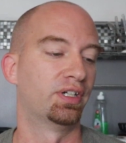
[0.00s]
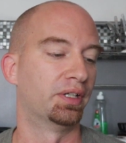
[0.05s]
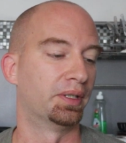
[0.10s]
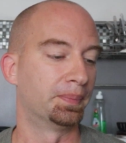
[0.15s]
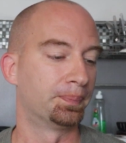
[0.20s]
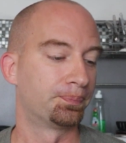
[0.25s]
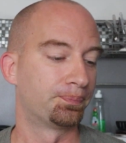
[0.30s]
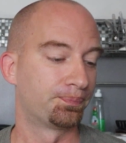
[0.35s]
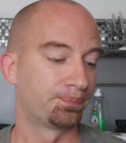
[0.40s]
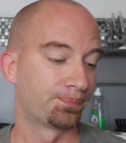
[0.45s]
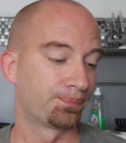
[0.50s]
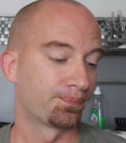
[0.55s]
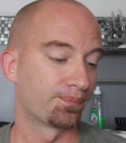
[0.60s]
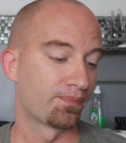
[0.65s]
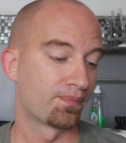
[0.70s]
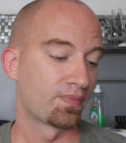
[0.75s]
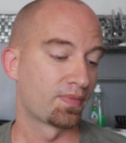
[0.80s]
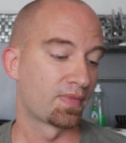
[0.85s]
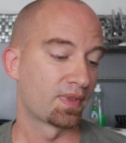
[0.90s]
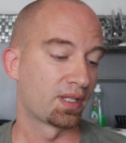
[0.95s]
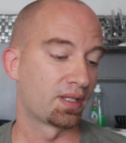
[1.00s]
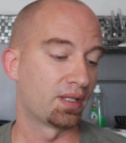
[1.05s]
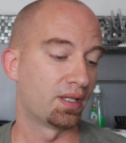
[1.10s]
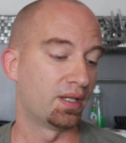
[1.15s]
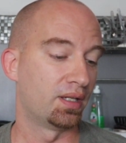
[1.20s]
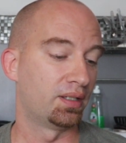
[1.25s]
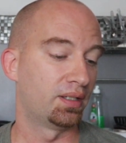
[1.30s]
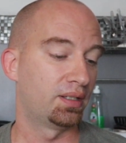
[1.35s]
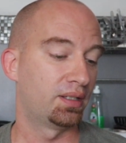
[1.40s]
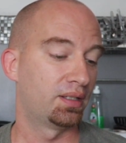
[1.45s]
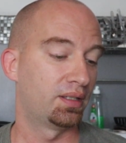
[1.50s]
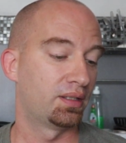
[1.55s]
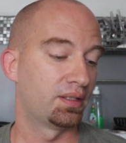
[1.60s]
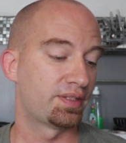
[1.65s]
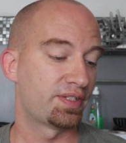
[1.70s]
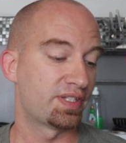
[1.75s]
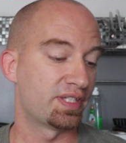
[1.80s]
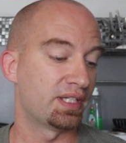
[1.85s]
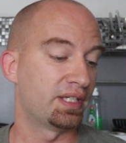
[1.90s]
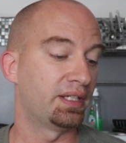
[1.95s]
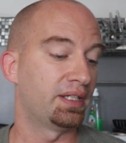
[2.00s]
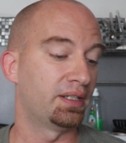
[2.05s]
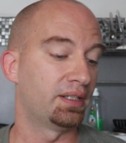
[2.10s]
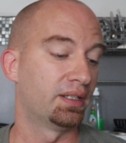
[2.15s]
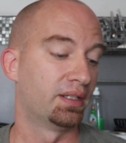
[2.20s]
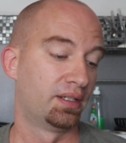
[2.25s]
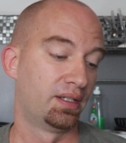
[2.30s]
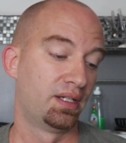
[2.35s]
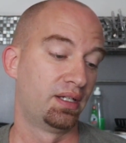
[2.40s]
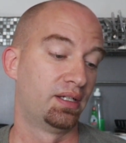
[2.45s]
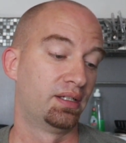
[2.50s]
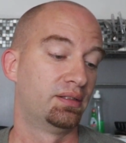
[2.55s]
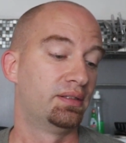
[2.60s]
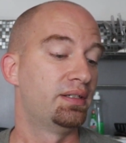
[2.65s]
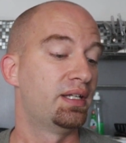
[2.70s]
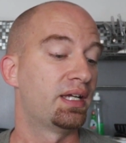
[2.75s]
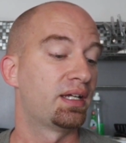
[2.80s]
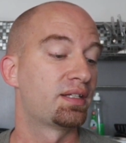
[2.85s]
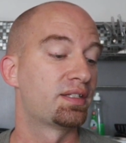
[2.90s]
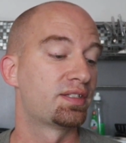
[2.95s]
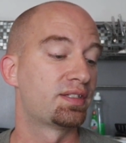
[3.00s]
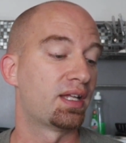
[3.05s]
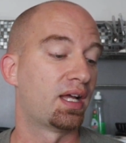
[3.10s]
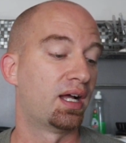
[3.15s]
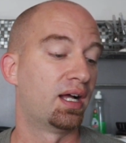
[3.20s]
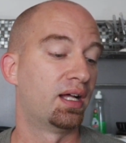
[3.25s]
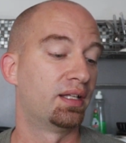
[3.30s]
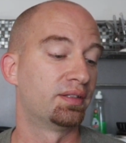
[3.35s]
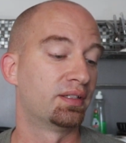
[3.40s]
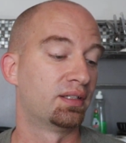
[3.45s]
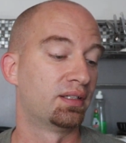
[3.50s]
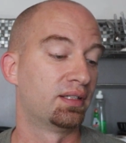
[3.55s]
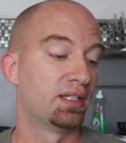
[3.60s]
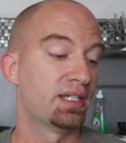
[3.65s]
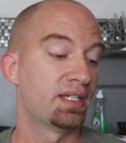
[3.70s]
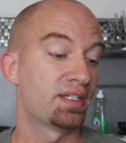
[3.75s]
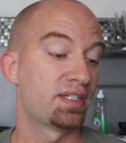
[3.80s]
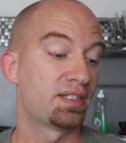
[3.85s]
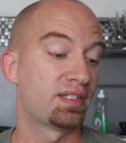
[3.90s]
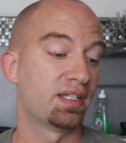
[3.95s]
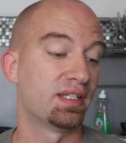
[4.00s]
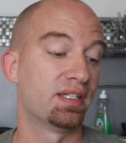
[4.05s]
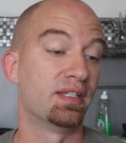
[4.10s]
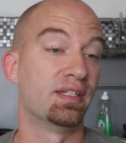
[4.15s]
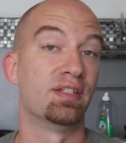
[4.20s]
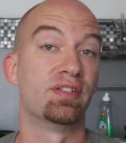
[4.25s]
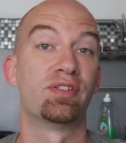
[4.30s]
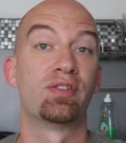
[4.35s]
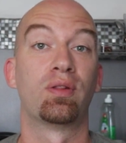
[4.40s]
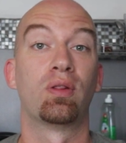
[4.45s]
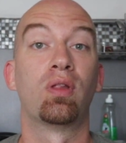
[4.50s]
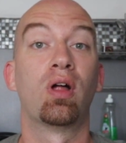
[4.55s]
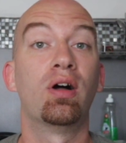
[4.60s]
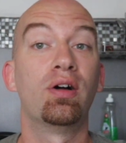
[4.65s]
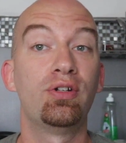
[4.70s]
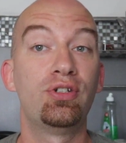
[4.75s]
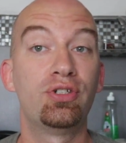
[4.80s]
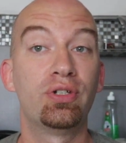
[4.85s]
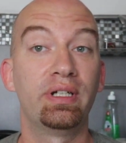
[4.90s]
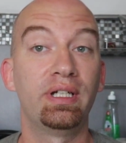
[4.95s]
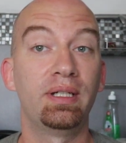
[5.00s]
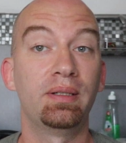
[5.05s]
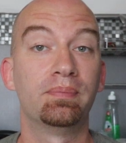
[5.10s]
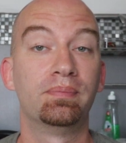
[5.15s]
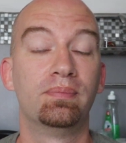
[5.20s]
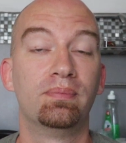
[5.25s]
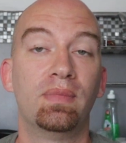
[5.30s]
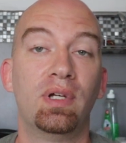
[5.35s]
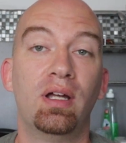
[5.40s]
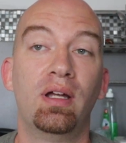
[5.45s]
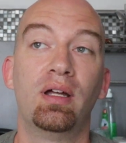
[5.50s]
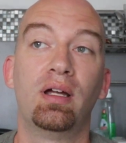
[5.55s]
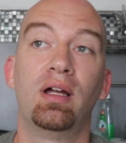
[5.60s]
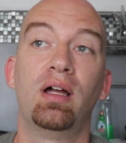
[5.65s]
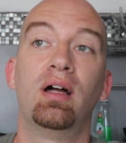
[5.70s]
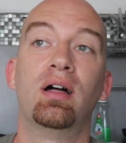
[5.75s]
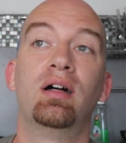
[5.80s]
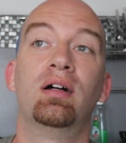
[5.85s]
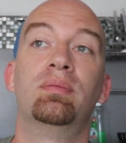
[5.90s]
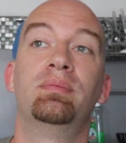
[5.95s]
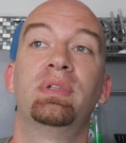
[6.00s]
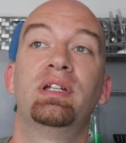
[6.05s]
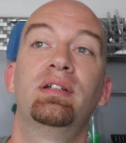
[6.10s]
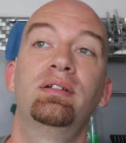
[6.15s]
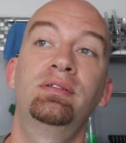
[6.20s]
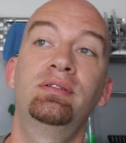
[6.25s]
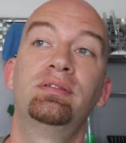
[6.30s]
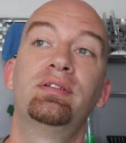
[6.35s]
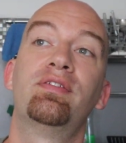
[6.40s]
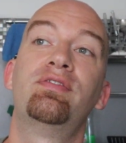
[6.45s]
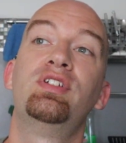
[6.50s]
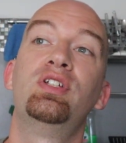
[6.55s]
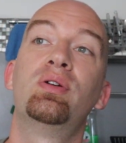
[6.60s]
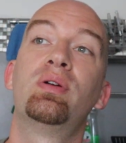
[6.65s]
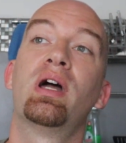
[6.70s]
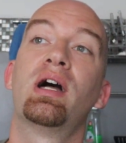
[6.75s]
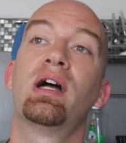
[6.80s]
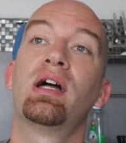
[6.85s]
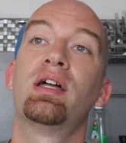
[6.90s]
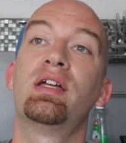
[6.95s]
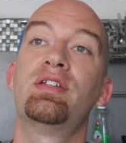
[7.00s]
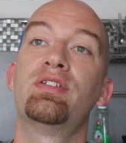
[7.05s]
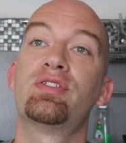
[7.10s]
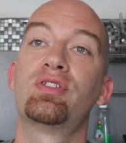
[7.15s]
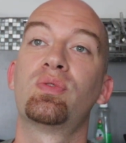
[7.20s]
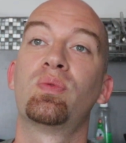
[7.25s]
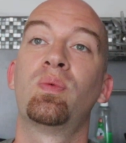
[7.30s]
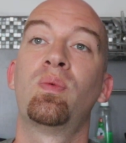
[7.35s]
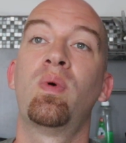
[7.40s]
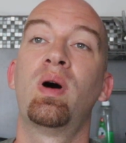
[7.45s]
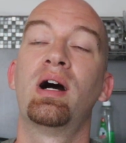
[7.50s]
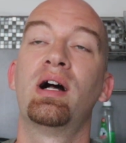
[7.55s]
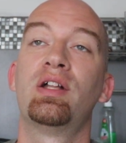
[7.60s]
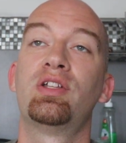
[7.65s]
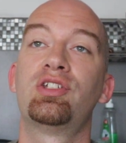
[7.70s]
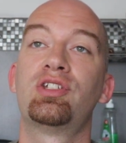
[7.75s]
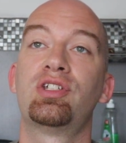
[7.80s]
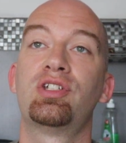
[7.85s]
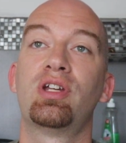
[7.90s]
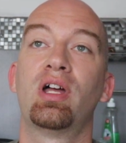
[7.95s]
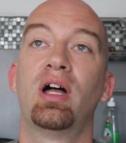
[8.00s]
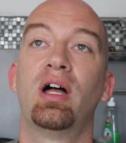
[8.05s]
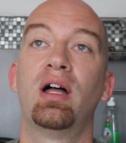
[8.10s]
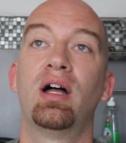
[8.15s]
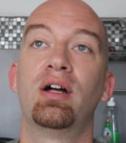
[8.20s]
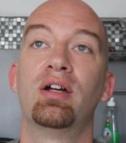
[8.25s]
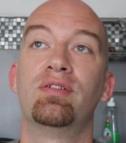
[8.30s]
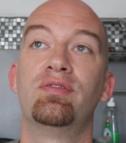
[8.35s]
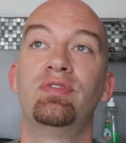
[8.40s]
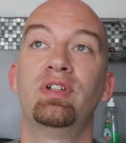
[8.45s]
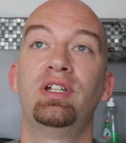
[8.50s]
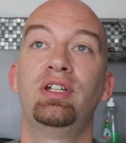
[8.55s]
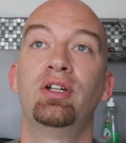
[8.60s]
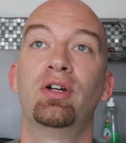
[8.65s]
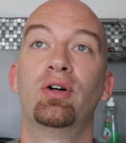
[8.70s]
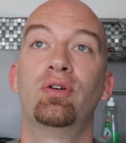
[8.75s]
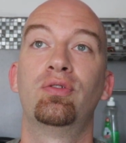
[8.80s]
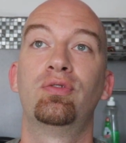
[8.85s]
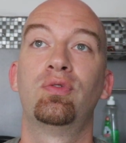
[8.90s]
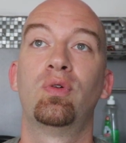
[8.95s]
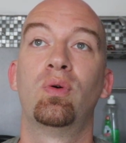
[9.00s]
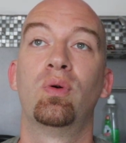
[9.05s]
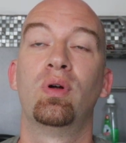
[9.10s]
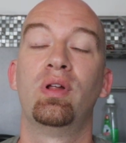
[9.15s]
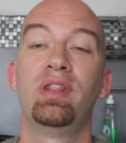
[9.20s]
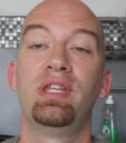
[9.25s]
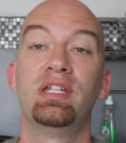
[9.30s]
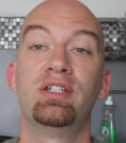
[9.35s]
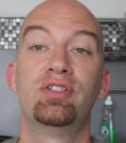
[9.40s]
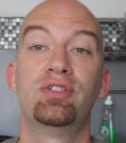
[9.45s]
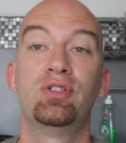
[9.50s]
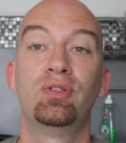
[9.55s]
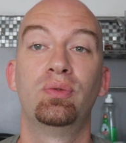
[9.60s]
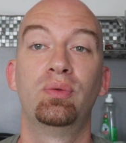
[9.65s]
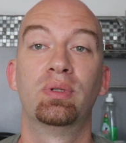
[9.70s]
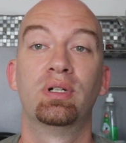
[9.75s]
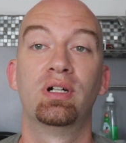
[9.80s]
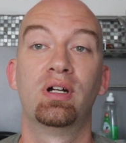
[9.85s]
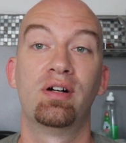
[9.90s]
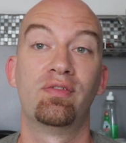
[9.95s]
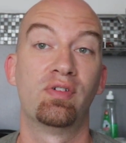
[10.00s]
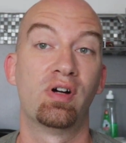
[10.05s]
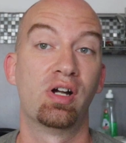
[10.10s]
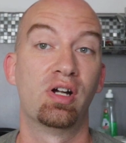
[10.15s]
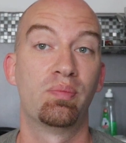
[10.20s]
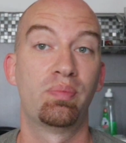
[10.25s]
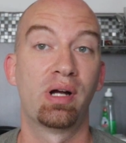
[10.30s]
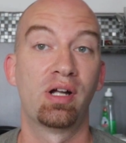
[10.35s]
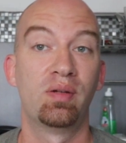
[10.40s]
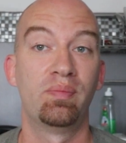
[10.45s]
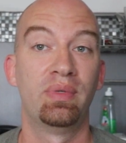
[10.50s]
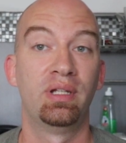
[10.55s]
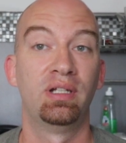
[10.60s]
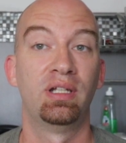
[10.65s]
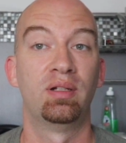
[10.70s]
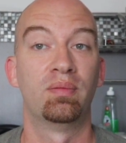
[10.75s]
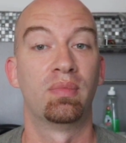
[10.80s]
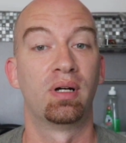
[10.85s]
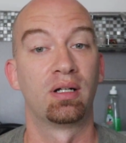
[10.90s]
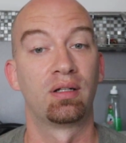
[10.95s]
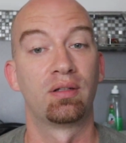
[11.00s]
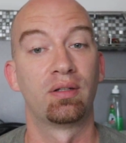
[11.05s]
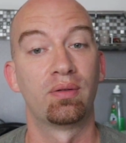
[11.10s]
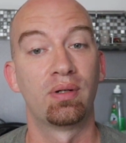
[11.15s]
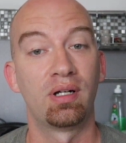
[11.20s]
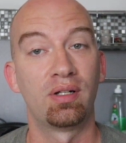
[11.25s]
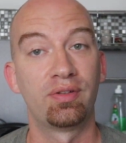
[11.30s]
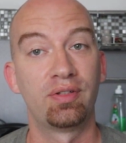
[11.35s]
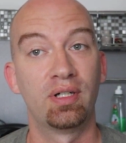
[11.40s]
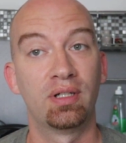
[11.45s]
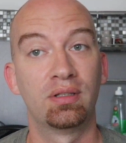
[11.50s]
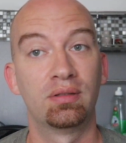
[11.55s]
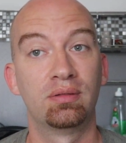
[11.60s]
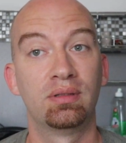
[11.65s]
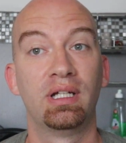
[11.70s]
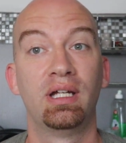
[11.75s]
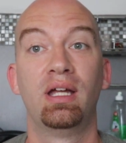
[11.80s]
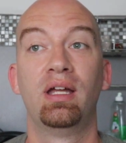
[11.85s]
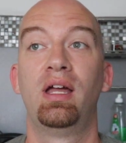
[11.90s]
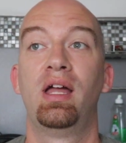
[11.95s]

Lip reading: her. Let's see. Next on the list is laundry. If you guys watch our video for the tour of our apartment in Manglaralto,